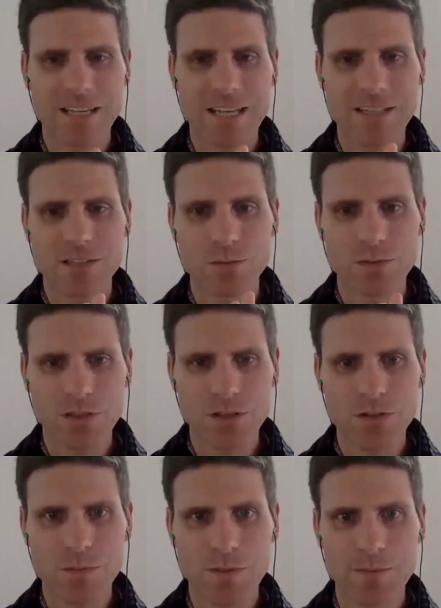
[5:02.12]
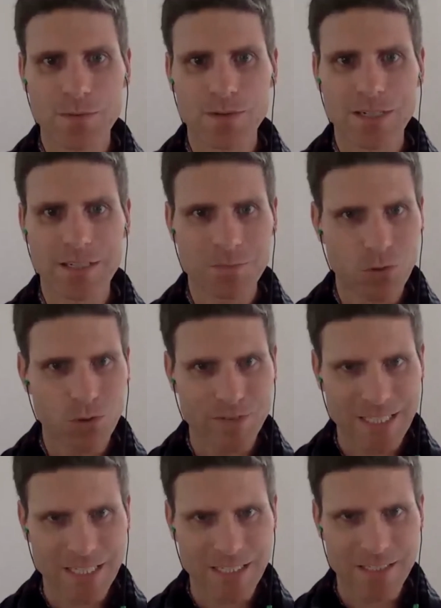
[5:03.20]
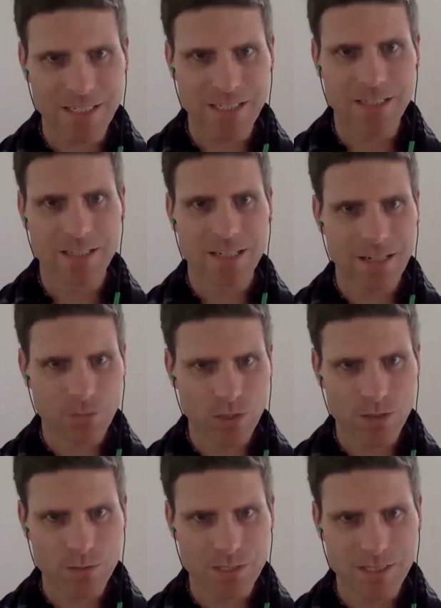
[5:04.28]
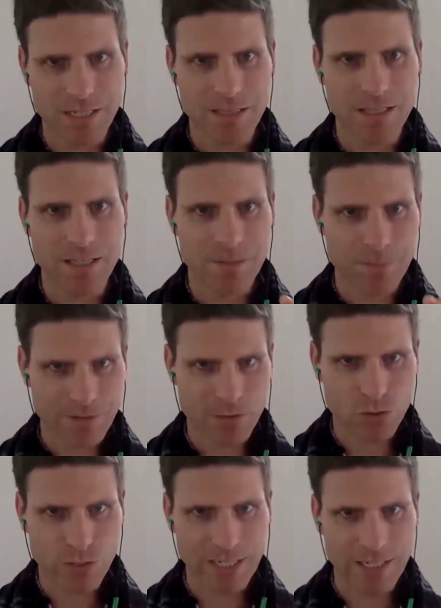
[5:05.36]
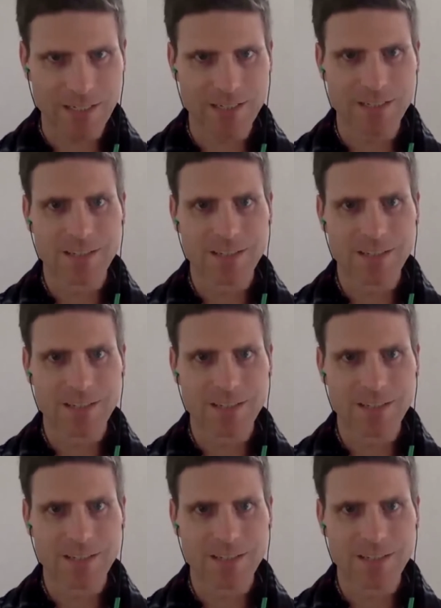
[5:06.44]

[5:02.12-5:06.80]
And so with those people, it's more of a teaser, kind of what you were saying there, a bit of a trailer,